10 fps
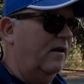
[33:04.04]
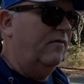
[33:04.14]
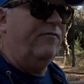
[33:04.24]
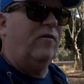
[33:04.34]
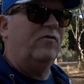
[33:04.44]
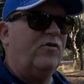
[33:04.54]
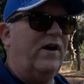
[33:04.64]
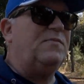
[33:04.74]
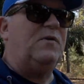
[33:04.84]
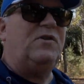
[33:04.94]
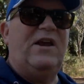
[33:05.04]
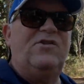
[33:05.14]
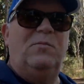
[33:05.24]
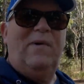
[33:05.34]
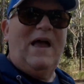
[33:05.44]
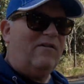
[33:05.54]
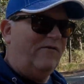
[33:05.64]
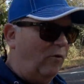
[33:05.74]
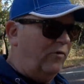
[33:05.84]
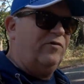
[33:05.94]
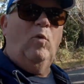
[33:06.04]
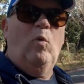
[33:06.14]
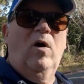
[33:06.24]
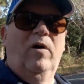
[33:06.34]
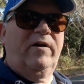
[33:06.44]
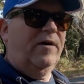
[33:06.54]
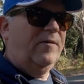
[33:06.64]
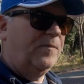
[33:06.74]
for transportation back and forth to work.